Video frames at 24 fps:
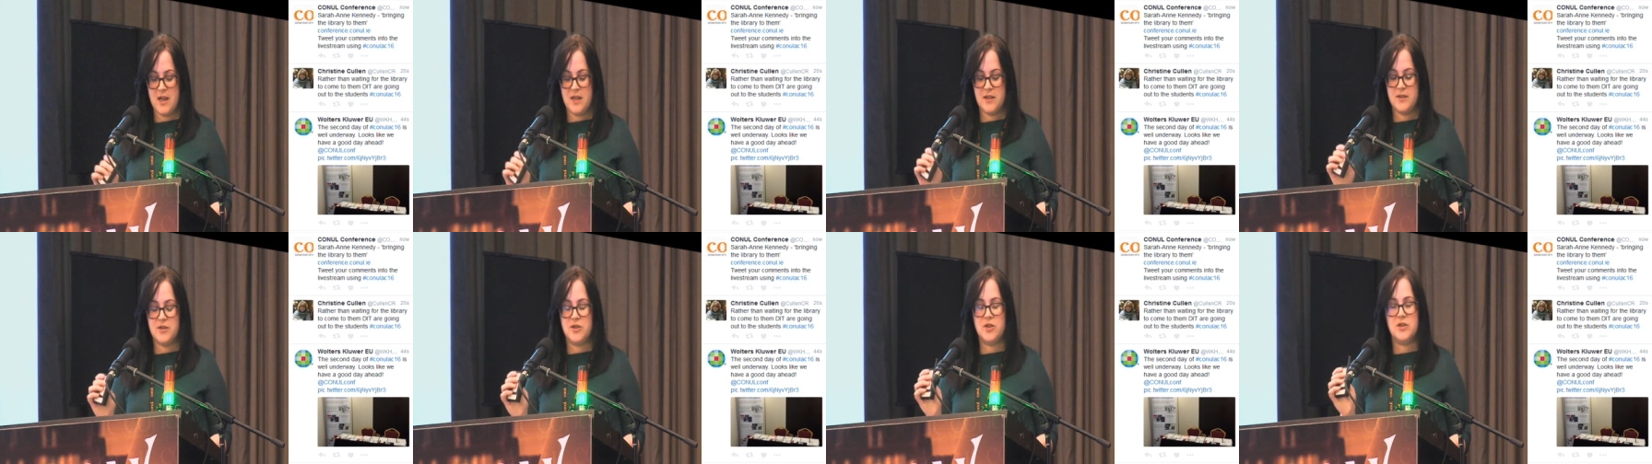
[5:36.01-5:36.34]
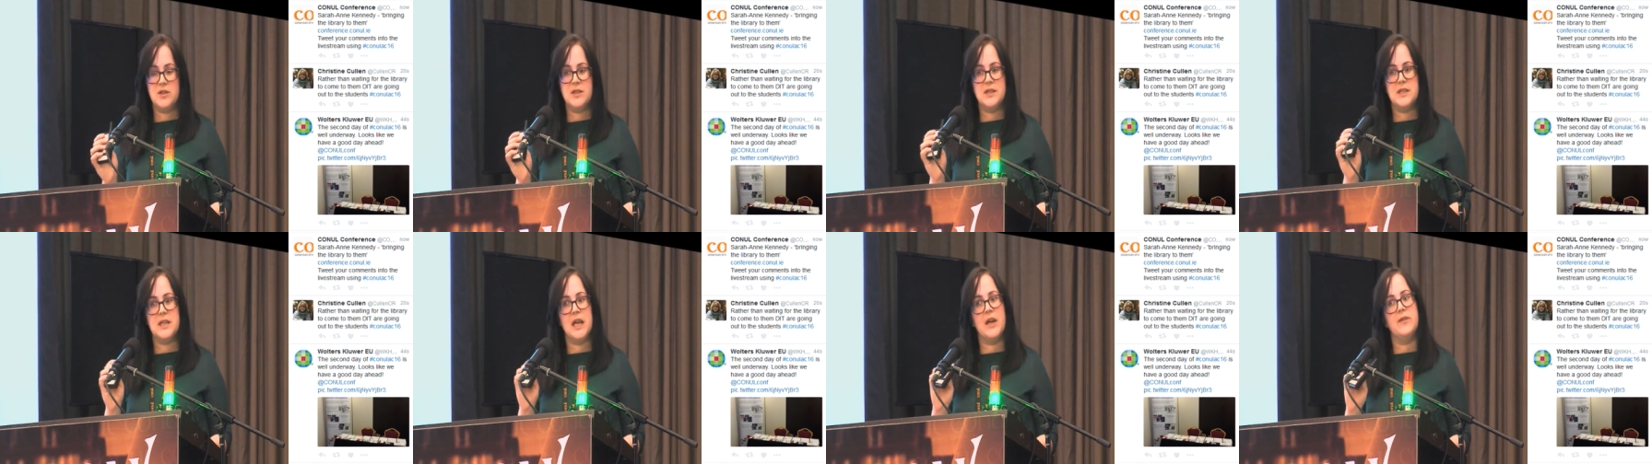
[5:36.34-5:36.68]

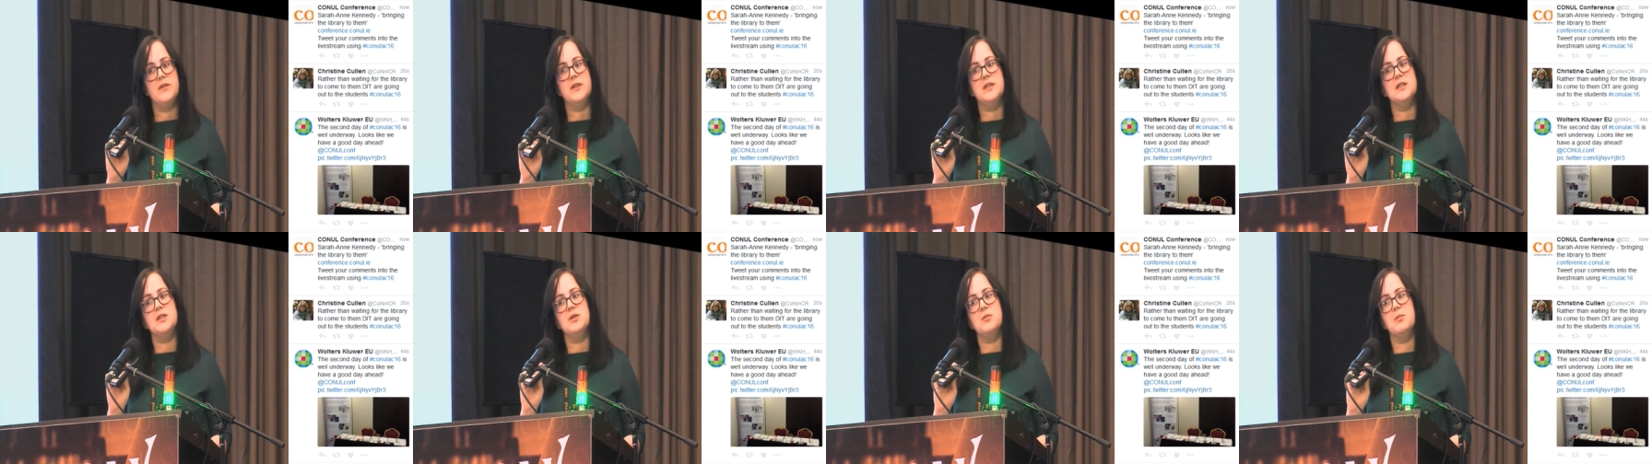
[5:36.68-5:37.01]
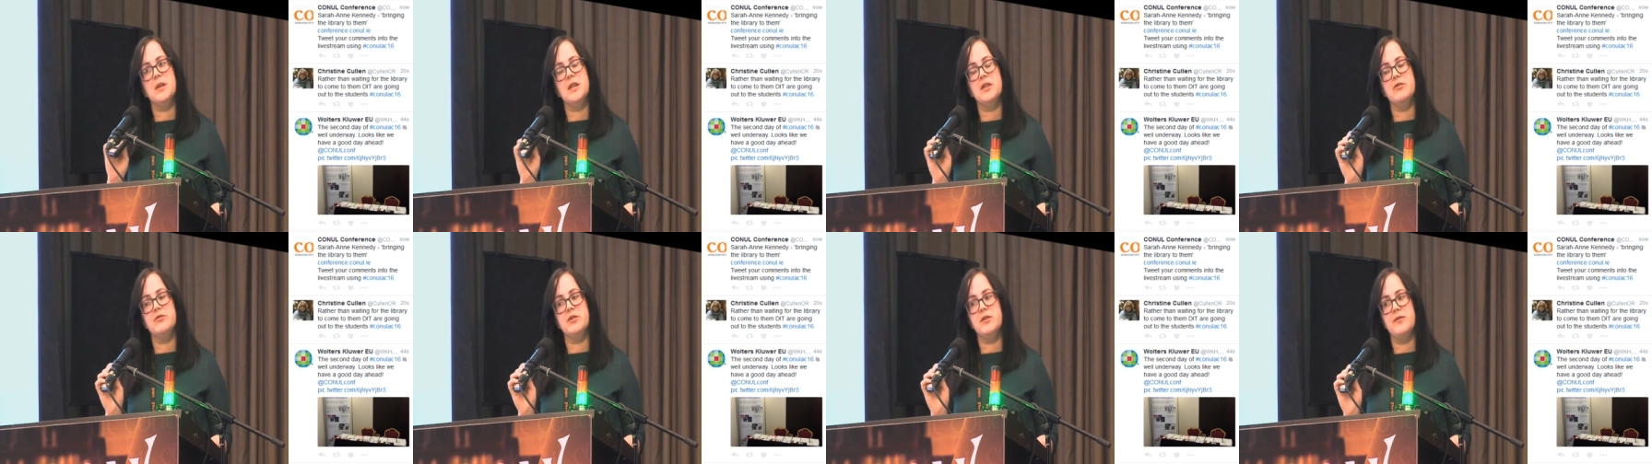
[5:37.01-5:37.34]
Students have to
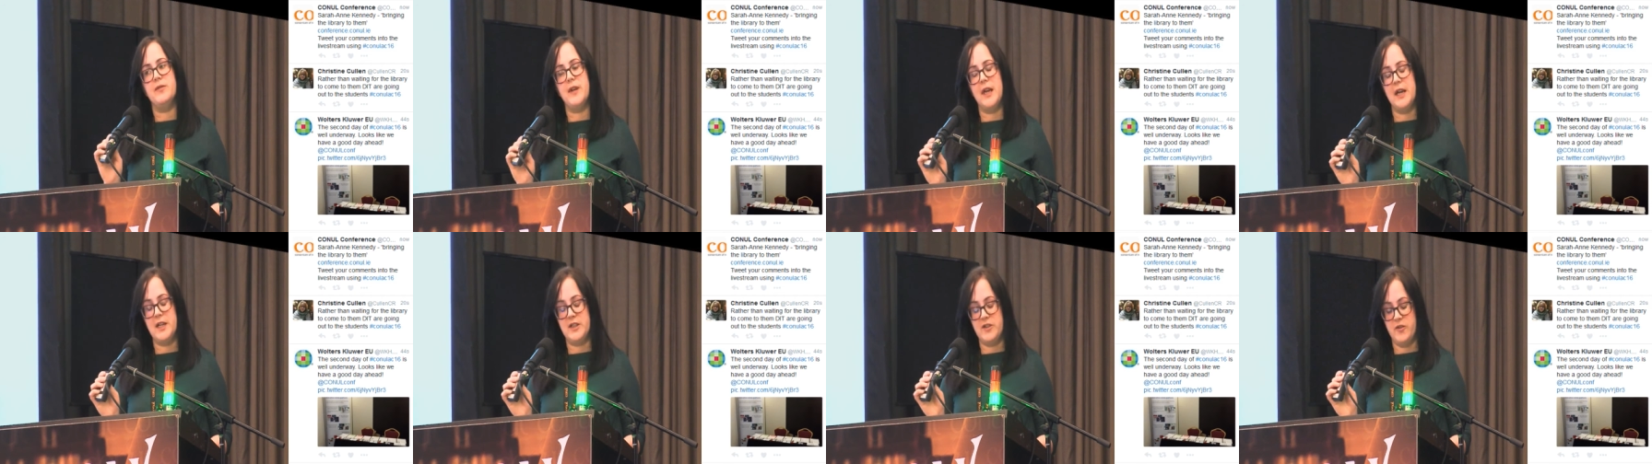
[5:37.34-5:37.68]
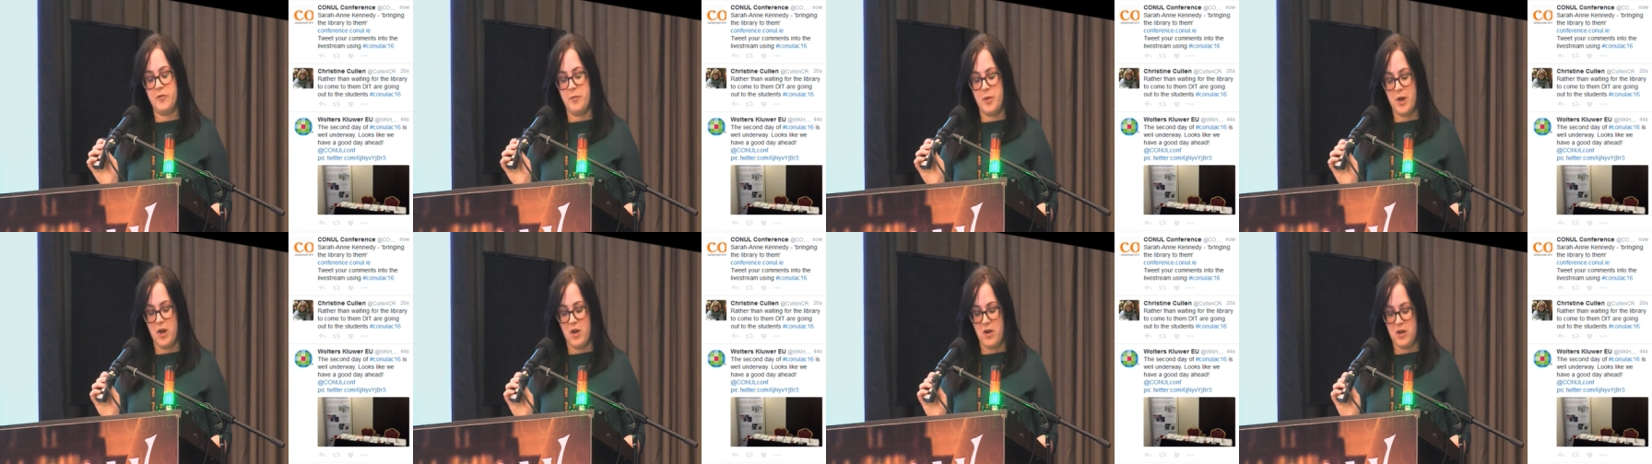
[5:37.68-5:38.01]
submit a
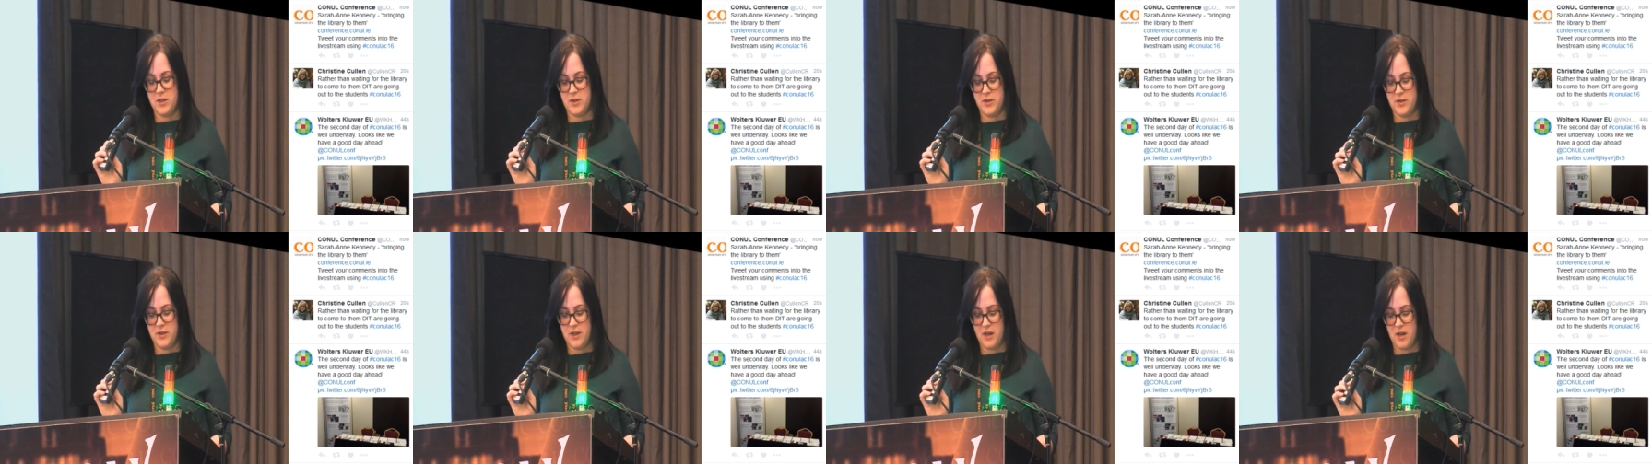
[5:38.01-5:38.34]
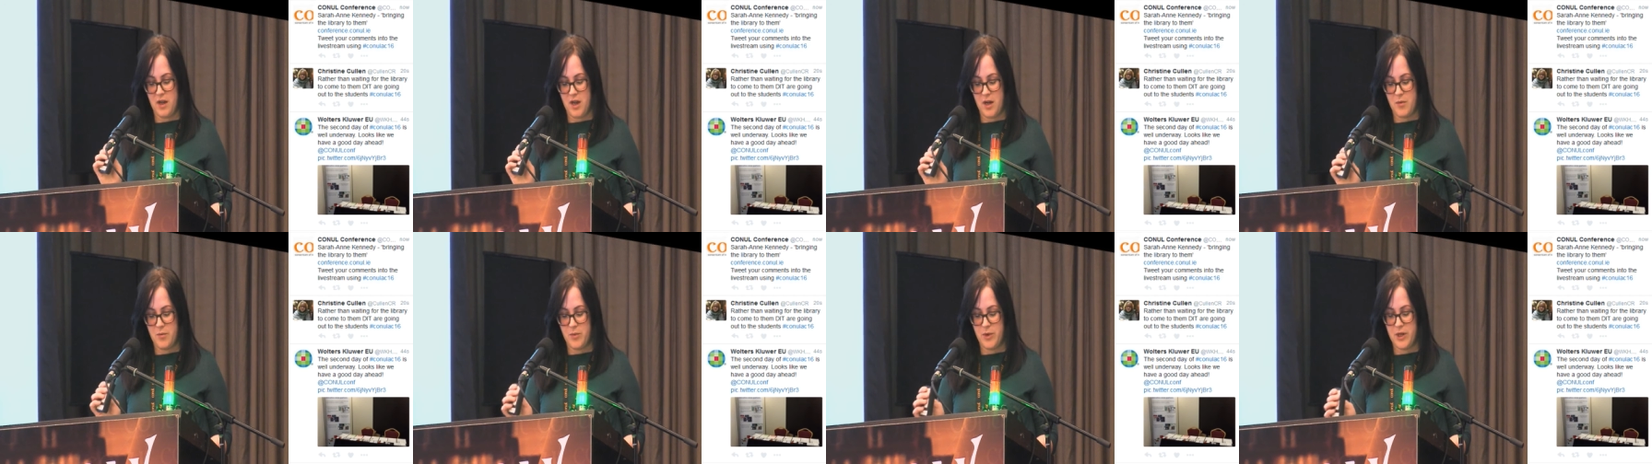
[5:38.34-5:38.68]
reflective blog to the
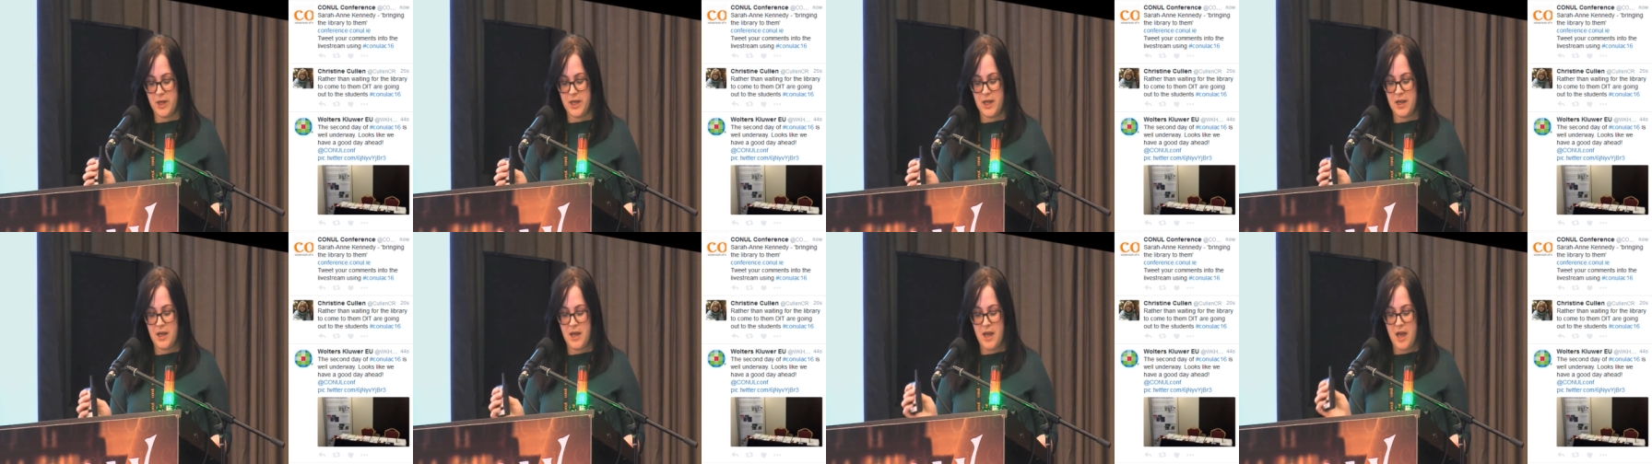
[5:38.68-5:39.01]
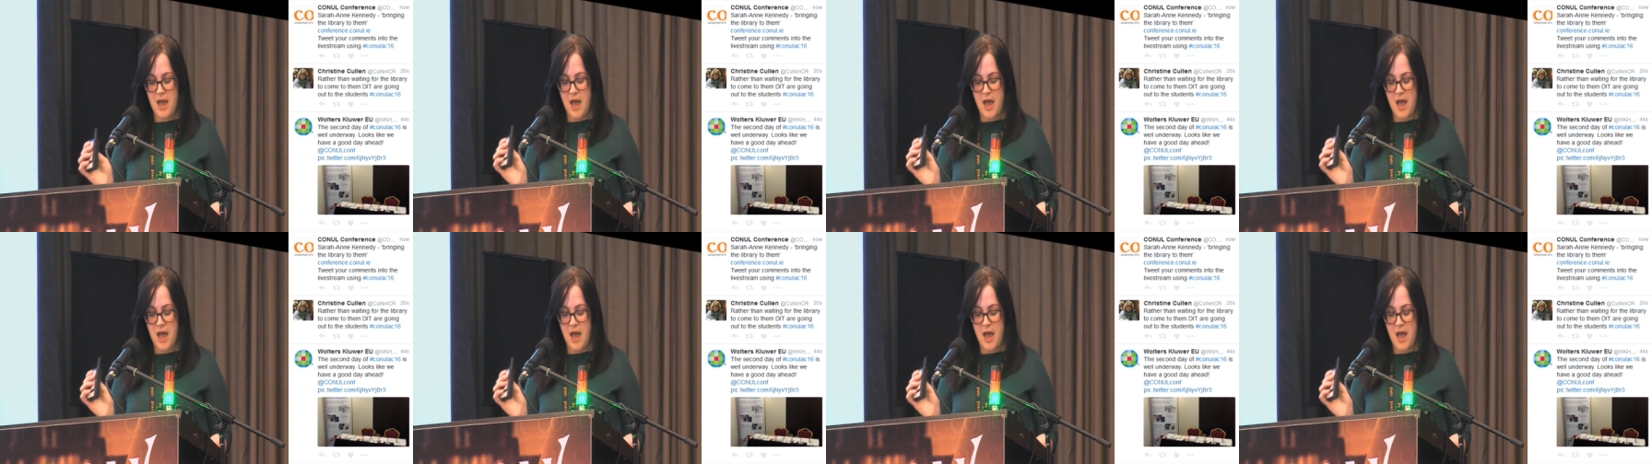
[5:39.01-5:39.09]
library